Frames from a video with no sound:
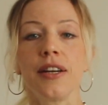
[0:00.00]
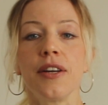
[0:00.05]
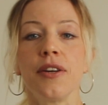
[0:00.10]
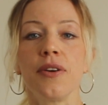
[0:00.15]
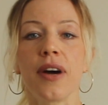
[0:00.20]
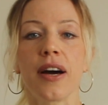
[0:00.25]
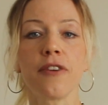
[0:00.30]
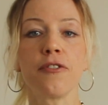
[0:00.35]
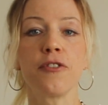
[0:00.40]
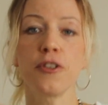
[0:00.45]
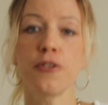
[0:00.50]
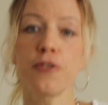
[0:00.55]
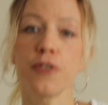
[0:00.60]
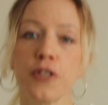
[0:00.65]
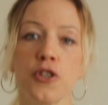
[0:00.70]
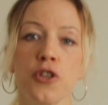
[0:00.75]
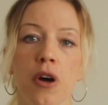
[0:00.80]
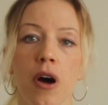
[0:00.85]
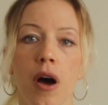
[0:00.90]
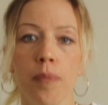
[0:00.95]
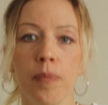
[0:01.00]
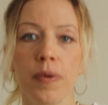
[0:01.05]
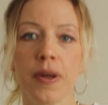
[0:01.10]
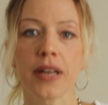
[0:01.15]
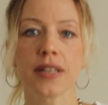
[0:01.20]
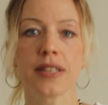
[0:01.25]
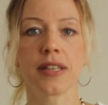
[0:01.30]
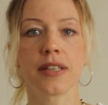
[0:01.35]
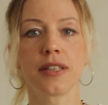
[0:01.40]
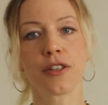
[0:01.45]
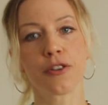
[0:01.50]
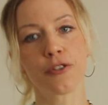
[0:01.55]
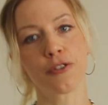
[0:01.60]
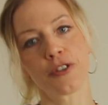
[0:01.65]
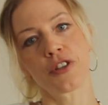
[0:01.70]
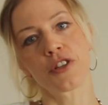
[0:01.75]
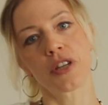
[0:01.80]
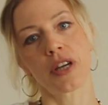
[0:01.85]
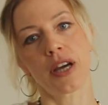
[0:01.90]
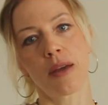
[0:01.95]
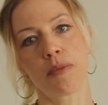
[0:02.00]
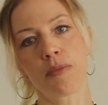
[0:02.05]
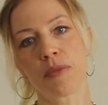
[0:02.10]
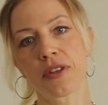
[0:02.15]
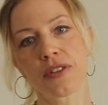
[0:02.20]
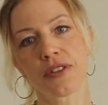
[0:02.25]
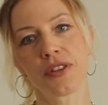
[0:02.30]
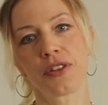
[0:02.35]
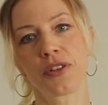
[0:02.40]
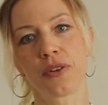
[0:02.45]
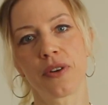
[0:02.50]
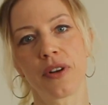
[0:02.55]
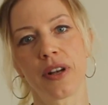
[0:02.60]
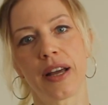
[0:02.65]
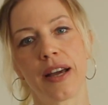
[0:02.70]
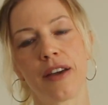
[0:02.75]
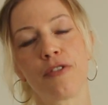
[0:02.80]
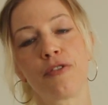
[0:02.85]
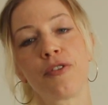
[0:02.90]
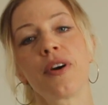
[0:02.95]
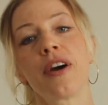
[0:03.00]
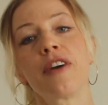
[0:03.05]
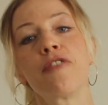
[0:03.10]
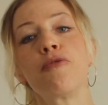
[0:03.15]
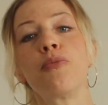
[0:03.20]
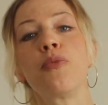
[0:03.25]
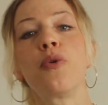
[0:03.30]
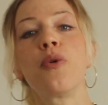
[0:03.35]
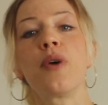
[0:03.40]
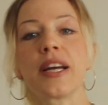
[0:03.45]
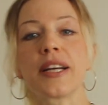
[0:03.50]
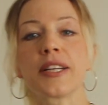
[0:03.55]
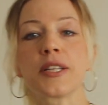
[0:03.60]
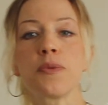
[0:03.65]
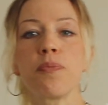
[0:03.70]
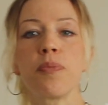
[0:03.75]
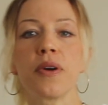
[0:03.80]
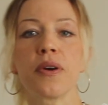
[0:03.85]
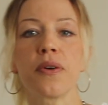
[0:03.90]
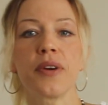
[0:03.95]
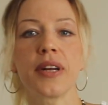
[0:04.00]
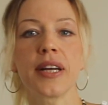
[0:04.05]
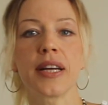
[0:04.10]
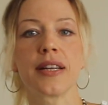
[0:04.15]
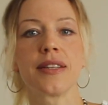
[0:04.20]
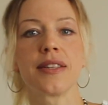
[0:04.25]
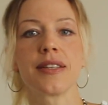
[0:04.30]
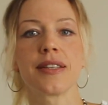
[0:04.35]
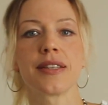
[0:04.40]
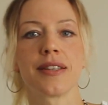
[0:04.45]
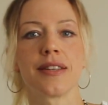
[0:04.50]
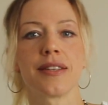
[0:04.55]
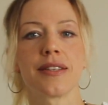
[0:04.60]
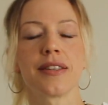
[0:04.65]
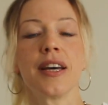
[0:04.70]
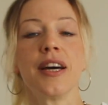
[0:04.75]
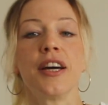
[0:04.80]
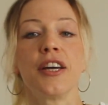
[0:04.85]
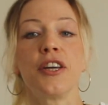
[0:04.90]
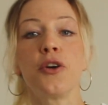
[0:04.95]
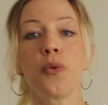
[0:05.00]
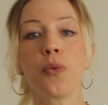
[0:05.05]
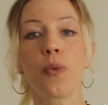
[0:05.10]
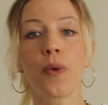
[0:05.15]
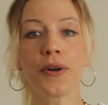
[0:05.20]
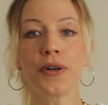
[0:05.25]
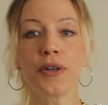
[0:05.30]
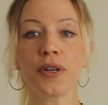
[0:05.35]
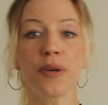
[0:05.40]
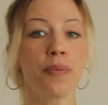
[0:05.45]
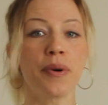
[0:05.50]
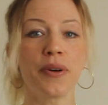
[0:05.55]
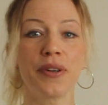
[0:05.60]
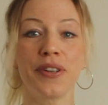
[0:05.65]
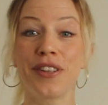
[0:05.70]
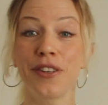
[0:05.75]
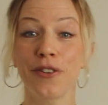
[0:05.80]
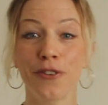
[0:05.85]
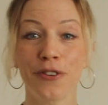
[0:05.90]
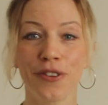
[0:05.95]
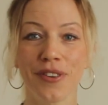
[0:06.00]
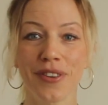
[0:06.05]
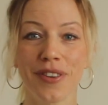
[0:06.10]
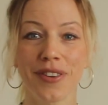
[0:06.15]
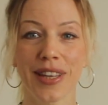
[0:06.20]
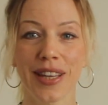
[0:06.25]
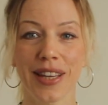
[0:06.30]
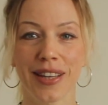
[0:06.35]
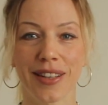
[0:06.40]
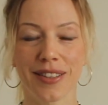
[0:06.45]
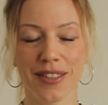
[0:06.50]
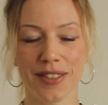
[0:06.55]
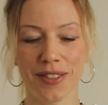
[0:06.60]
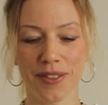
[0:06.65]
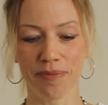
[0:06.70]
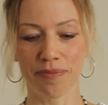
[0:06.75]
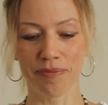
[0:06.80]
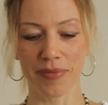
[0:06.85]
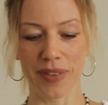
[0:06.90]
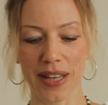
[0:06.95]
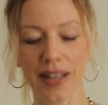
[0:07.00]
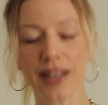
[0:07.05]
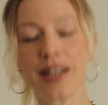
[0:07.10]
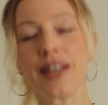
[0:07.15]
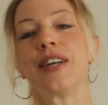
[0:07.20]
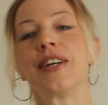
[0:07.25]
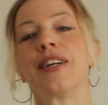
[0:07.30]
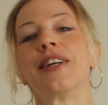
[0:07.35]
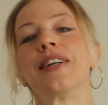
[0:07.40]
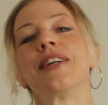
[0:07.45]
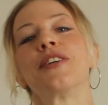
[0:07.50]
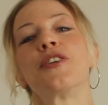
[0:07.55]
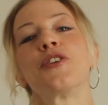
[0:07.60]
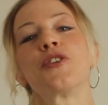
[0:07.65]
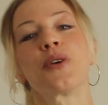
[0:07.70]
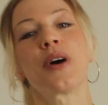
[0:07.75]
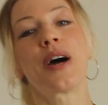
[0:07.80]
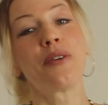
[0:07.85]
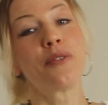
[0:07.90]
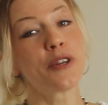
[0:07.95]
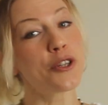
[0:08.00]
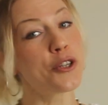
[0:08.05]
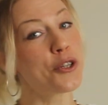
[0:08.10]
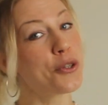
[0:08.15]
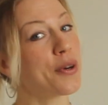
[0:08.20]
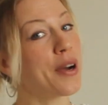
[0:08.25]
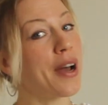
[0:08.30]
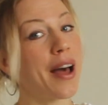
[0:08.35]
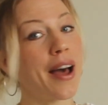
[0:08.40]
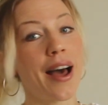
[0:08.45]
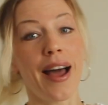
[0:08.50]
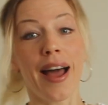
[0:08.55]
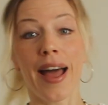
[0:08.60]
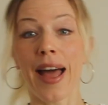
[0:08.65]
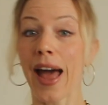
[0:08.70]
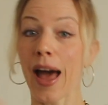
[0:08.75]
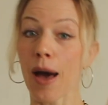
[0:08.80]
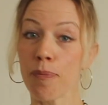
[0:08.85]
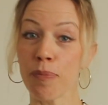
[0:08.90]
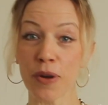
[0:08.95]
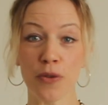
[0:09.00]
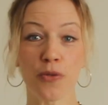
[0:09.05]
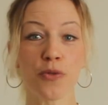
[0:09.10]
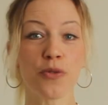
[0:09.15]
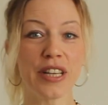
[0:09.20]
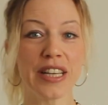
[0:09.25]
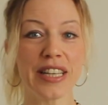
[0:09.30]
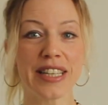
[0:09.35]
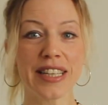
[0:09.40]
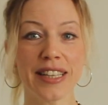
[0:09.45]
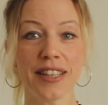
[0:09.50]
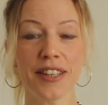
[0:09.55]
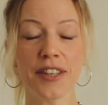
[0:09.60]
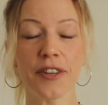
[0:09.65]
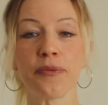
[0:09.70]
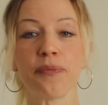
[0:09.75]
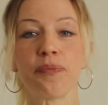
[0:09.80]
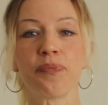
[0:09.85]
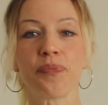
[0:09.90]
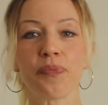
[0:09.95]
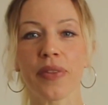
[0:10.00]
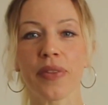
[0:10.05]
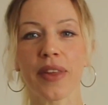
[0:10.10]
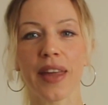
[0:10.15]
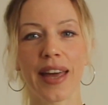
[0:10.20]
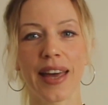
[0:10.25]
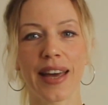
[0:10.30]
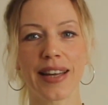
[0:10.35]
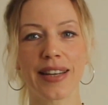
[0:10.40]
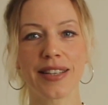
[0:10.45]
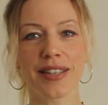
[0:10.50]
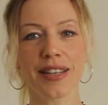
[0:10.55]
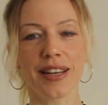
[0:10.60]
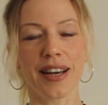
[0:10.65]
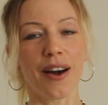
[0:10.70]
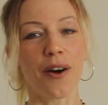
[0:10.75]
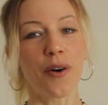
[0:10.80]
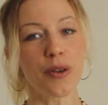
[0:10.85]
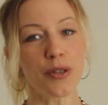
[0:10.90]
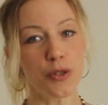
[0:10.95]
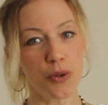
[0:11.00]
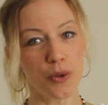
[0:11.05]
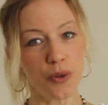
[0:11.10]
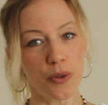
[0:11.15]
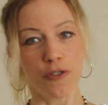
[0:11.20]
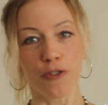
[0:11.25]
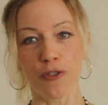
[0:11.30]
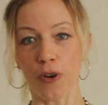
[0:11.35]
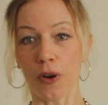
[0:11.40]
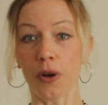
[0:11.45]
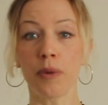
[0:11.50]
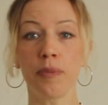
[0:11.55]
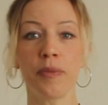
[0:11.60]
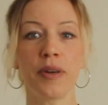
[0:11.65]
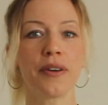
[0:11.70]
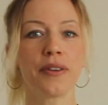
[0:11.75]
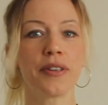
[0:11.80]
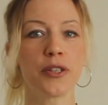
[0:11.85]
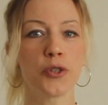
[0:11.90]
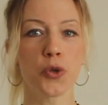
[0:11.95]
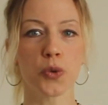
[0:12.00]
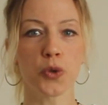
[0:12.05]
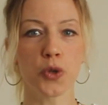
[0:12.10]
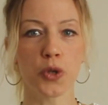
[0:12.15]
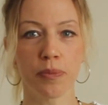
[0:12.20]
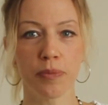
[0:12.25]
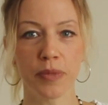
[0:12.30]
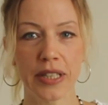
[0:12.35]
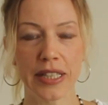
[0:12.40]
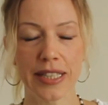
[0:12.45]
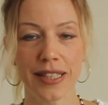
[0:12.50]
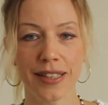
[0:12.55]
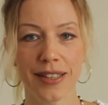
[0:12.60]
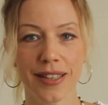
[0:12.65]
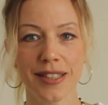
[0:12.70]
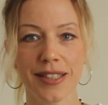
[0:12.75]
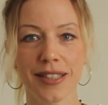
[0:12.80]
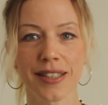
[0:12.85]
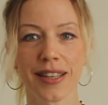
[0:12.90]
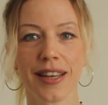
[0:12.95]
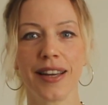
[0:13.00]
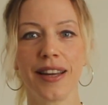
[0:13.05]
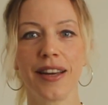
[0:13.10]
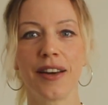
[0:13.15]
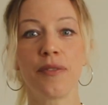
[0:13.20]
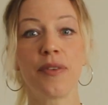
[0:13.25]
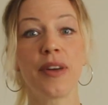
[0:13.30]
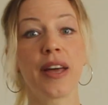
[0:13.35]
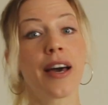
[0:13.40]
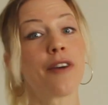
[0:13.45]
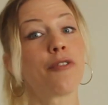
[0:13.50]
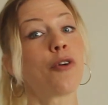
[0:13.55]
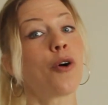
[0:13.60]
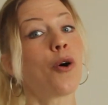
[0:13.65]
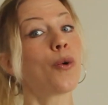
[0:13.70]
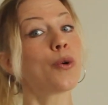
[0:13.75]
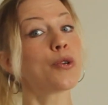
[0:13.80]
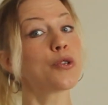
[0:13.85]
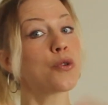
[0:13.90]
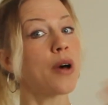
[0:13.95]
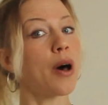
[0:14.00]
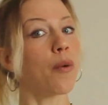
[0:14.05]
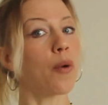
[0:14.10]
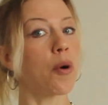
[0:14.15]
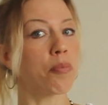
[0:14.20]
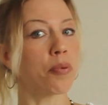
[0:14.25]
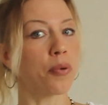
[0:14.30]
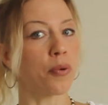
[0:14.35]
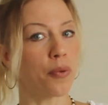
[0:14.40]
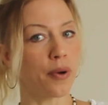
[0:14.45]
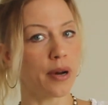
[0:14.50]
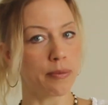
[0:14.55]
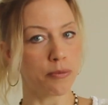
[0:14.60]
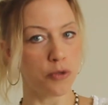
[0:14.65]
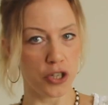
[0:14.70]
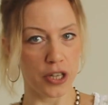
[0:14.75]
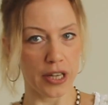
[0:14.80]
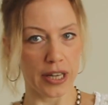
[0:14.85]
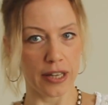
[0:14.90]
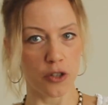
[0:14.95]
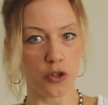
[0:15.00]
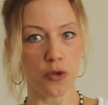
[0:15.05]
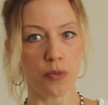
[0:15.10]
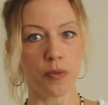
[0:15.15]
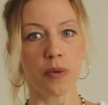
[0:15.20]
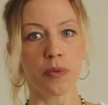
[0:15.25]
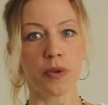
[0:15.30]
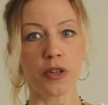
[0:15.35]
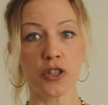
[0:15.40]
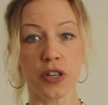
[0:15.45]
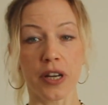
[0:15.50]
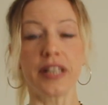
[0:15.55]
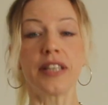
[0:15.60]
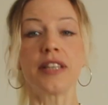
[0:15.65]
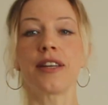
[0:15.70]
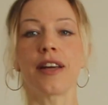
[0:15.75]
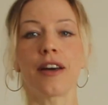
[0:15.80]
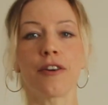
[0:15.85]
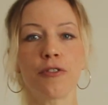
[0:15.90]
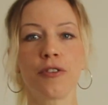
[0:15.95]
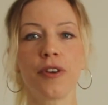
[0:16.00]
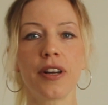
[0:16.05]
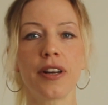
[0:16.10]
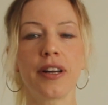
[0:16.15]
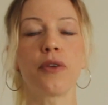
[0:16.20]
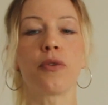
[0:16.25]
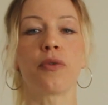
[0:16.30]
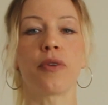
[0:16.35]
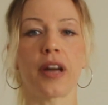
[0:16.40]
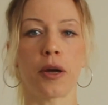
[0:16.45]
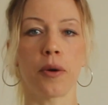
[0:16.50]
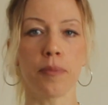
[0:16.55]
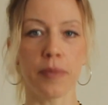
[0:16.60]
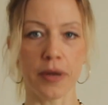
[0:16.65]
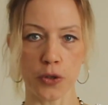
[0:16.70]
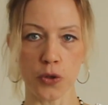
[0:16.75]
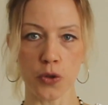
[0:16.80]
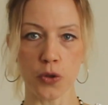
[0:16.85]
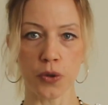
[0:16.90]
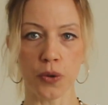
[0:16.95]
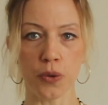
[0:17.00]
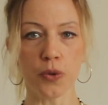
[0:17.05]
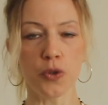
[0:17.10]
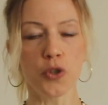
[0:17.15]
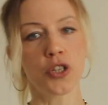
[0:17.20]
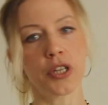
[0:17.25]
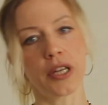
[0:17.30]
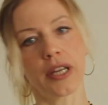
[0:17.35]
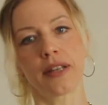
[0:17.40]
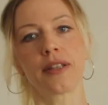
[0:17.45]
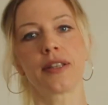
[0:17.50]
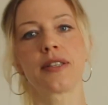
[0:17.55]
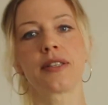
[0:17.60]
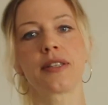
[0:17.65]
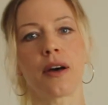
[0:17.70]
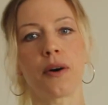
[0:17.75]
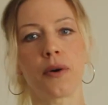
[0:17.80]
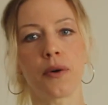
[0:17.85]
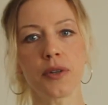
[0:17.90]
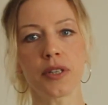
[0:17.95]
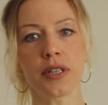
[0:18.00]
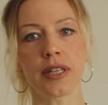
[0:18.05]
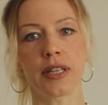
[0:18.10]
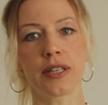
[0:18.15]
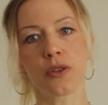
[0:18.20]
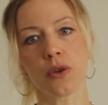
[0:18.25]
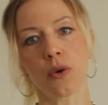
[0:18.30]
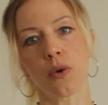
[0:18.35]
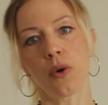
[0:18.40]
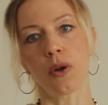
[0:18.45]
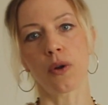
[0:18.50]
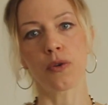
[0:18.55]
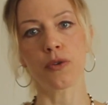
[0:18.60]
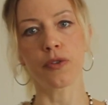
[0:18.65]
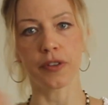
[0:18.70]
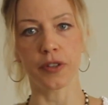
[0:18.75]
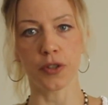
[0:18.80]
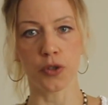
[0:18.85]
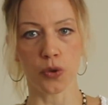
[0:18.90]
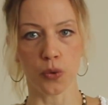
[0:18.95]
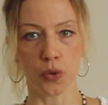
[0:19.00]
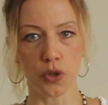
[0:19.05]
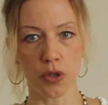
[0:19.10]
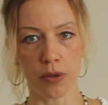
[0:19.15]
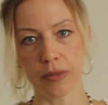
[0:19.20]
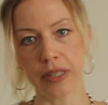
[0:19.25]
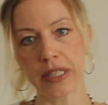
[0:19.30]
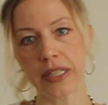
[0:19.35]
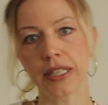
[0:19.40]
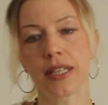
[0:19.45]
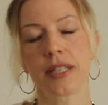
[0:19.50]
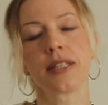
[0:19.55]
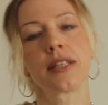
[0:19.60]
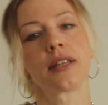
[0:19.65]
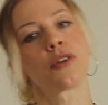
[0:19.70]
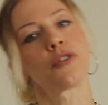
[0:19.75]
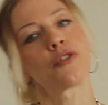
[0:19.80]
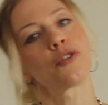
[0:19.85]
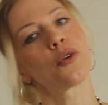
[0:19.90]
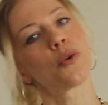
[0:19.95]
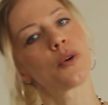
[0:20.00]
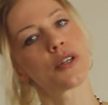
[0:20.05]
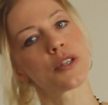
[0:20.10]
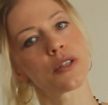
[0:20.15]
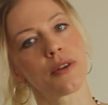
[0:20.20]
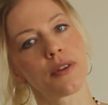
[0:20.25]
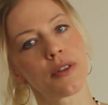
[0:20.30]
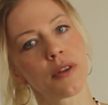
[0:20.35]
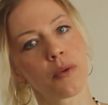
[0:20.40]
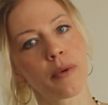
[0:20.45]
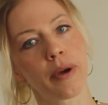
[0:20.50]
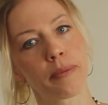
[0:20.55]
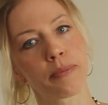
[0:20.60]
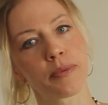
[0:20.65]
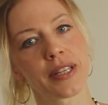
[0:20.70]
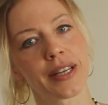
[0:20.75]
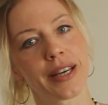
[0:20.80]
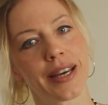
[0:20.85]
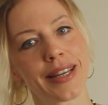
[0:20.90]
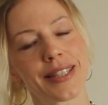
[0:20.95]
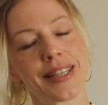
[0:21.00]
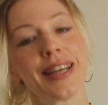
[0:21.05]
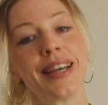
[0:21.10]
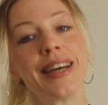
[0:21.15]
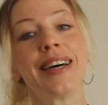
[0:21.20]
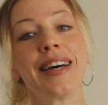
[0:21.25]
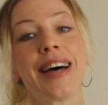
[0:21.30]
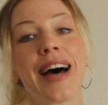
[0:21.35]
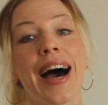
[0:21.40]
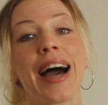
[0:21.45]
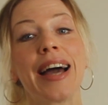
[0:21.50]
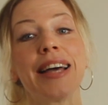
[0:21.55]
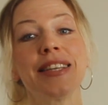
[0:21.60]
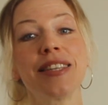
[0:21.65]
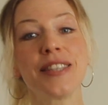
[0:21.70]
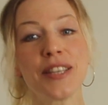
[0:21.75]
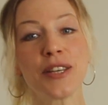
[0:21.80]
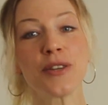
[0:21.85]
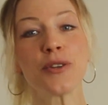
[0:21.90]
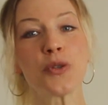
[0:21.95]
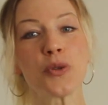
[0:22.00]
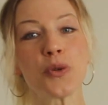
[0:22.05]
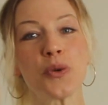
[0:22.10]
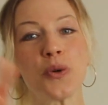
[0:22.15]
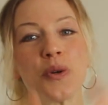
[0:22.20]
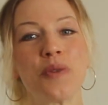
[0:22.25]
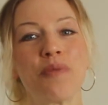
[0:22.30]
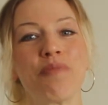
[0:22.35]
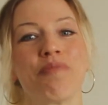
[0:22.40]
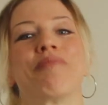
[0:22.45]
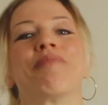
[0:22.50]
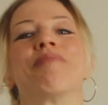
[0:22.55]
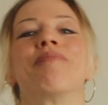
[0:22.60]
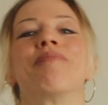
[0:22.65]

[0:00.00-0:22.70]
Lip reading: you have different topics at different timings in your life. You have more experiences. You wonder about different things. So I wish you a happy reading, and also follow me on the social medias. We have also our program Change Me, which I definitely recommend to you. Check this out. It's all over the social medias and of course on the website. I see you soon.